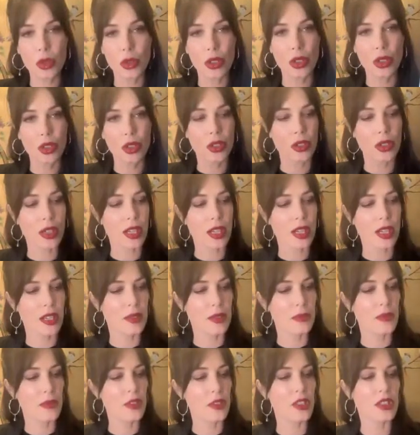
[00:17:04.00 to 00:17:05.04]

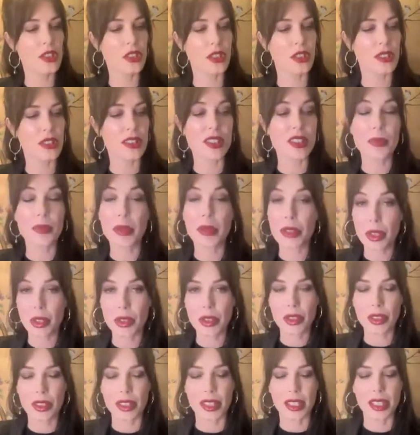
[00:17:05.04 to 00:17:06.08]
her. She's got the Spiro
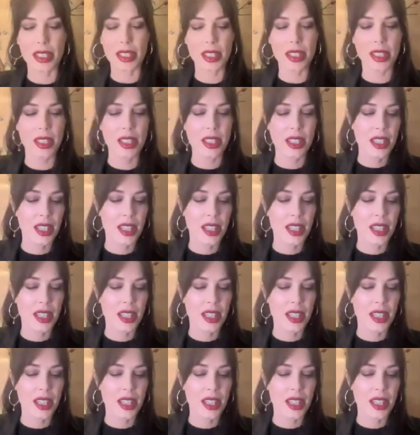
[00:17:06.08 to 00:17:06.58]
Clinic.